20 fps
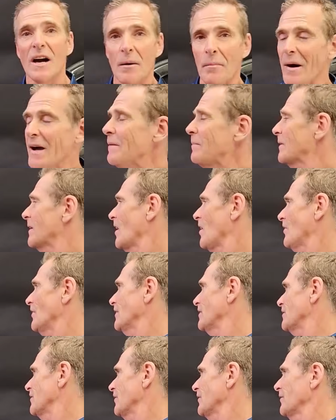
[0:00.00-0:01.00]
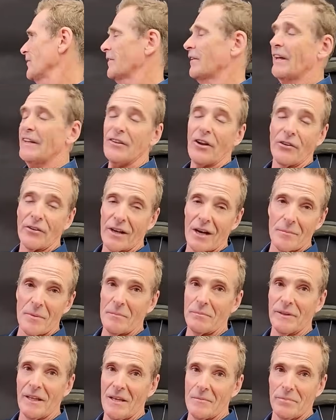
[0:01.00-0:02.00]
Maybe only that they don't come
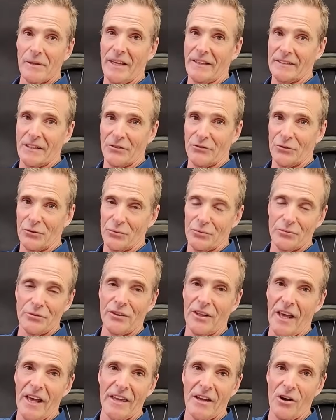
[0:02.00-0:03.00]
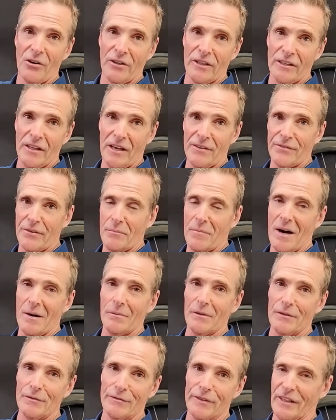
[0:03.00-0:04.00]
in plain black, that's all. They only have the
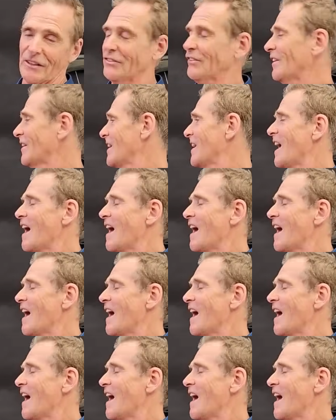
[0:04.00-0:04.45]
marble effect.